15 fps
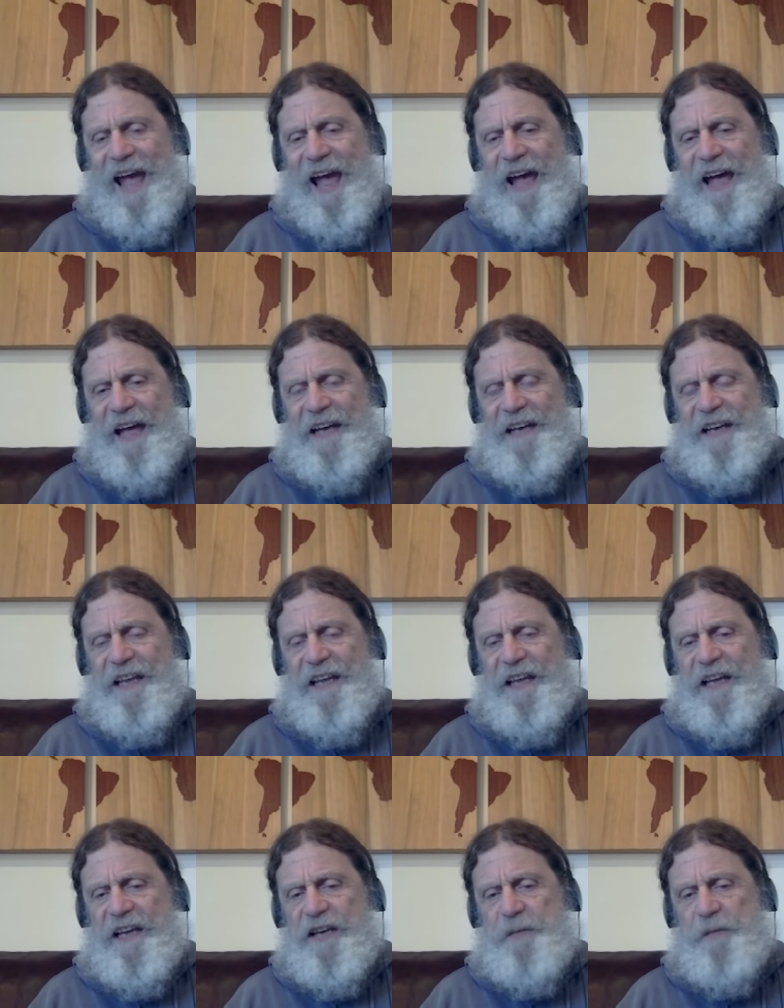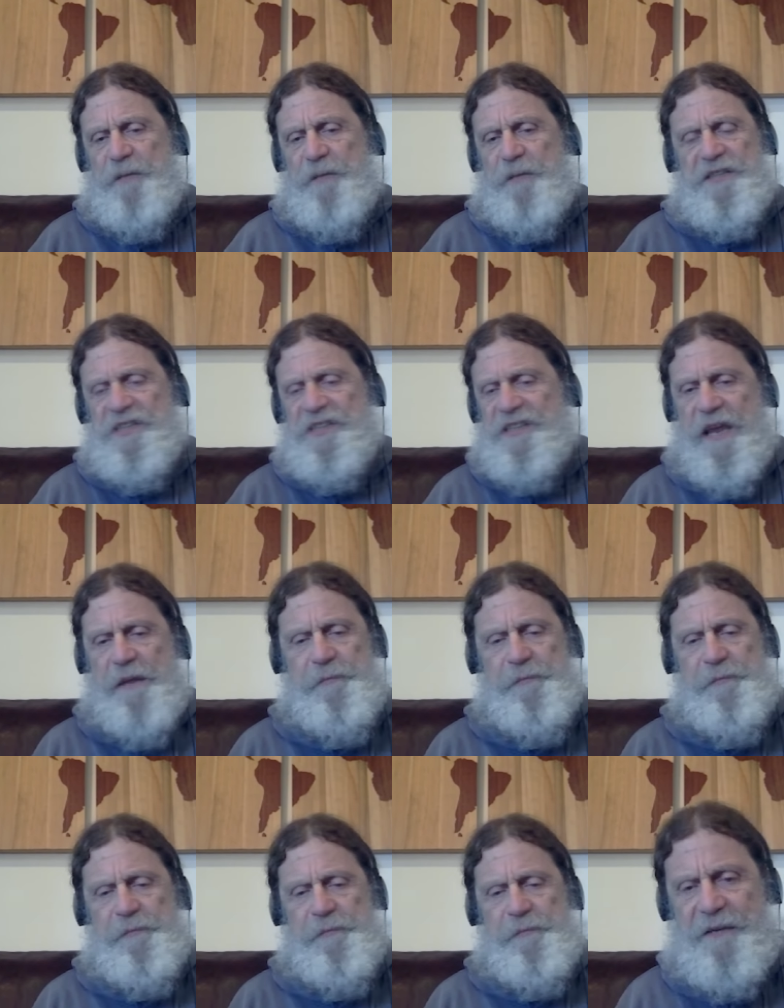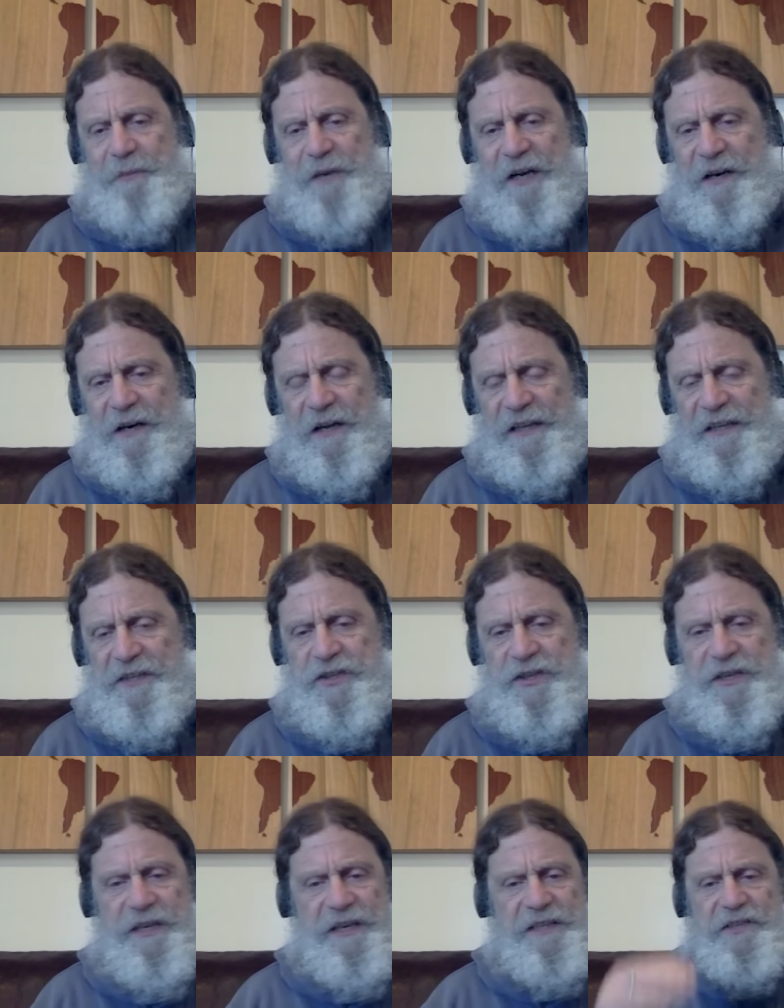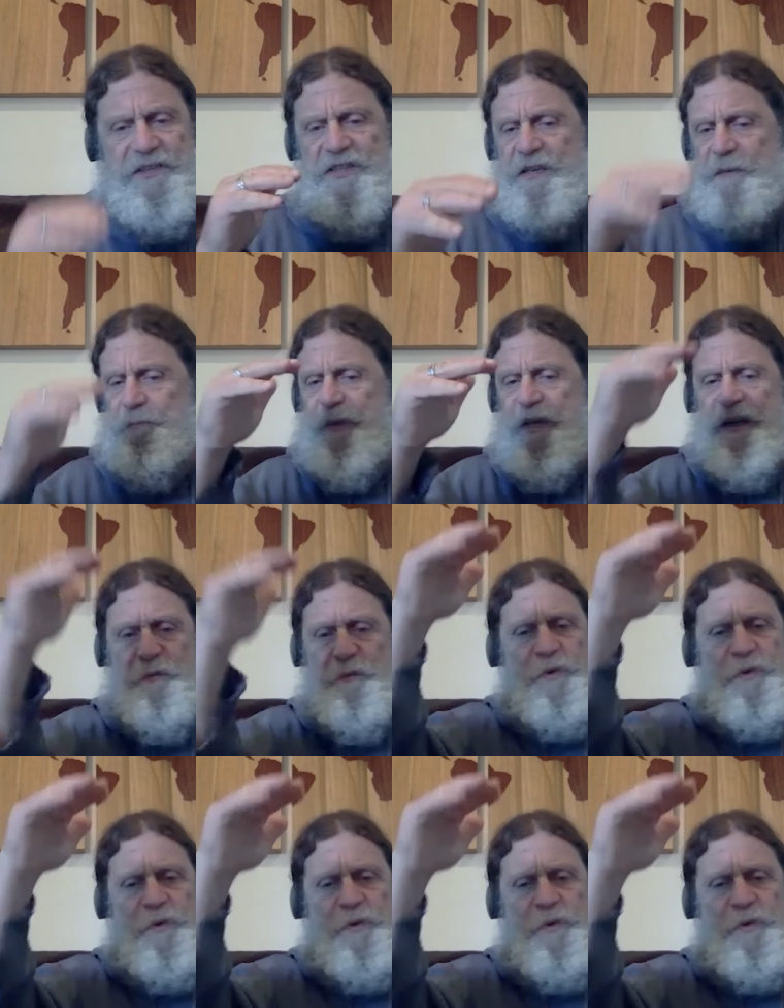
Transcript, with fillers: And it could be the same exact biology and somebody